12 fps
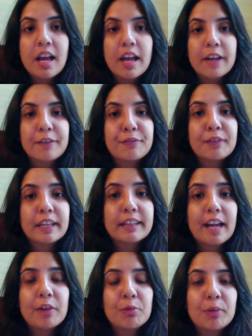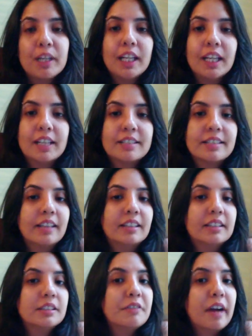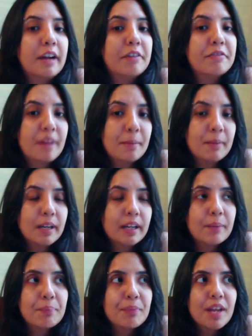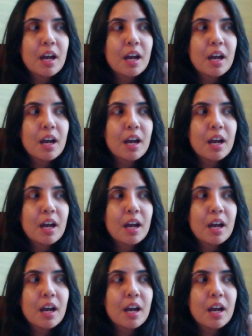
if in that reading it said the divine feminine